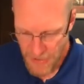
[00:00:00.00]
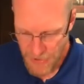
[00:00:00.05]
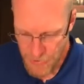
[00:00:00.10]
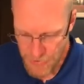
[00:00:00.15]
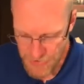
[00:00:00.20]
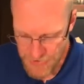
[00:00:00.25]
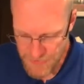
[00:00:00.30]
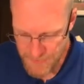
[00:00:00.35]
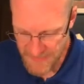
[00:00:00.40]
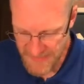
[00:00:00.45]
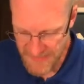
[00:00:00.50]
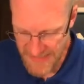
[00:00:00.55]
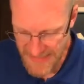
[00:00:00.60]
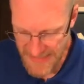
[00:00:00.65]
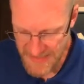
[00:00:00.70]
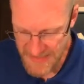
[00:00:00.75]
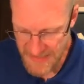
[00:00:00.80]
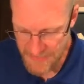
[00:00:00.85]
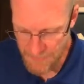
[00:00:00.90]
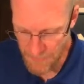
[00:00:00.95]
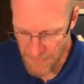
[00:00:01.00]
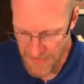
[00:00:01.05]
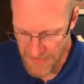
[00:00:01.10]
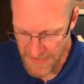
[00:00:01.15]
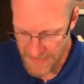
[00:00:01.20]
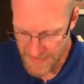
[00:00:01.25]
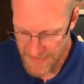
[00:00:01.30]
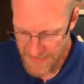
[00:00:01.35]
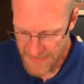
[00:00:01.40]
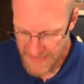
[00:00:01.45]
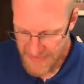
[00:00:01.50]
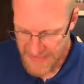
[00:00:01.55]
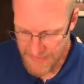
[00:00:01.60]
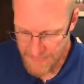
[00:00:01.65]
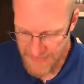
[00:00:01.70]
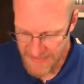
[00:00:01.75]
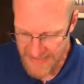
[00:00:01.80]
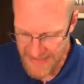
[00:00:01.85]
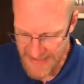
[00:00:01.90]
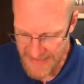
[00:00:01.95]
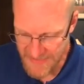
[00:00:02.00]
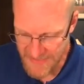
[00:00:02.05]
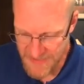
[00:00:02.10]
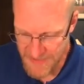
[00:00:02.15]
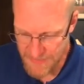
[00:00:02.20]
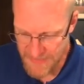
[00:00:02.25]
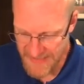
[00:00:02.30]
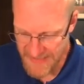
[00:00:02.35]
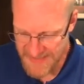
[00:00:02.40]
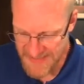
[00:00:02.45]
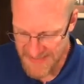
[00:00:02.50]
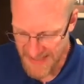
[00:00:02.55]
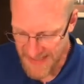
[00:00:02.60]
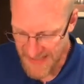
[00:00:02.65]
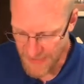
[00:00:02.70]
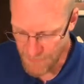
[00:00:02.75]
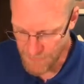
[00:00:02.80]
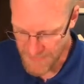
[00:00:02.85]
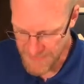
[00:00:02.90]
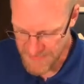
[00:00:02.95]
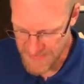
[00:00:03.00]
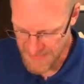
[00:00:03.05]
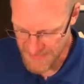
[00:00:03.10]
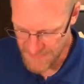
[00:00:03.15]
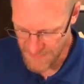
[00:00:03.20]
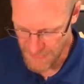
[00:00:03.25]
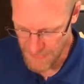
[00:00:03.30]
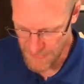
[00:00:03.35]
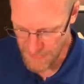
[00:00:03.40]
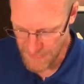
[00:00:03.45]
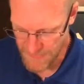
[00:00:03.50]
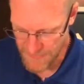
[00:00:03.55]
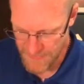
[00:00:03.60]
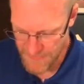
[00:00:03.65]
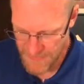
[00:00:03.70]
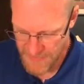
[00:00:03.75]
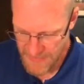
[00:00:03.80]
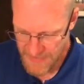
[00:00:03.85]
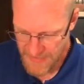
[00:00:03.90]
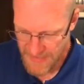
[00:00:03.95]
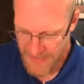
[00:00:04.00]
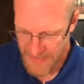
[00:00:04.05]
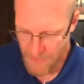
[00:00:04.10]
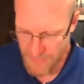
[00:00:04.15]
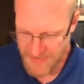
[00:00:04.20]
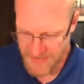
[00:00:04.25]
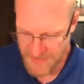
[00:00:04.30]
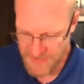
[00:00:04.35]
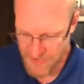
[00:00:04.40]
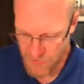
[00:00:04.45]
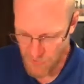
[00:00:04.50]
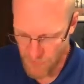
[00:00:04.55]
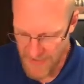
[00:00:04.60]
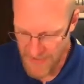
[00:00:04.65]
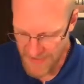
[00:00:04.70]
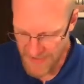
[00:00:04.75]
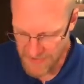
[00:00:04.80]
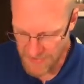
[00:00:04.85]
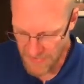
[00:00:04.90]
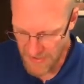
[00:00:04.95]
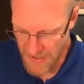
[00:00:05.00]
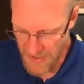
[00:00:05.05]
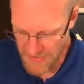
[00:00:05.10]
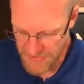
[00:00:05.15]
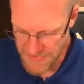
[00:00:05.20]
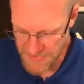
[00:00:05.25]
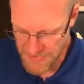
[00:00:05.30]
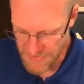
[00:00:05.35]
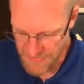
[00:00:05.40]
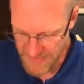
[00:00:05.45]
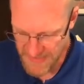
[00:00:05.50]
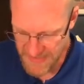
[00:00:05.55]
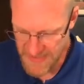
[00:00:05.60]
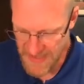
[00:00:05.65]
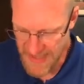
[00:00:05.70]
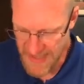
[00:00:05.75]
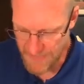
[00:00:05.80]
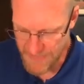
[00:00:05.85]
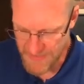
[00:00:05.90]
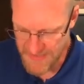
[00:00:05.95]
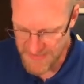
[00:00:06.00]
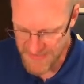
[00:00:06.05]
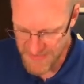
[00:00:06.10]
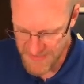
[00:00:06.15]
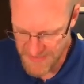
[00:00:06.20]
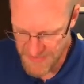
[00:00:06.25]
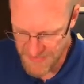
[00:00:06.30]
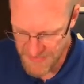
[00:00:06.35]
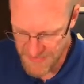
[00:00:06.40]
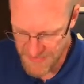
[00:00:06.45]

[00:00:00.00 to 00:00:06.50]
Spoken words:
Cush begat Nimrod. He began to be a tyrant in the earth. He was a tyrannical hunter in opposition to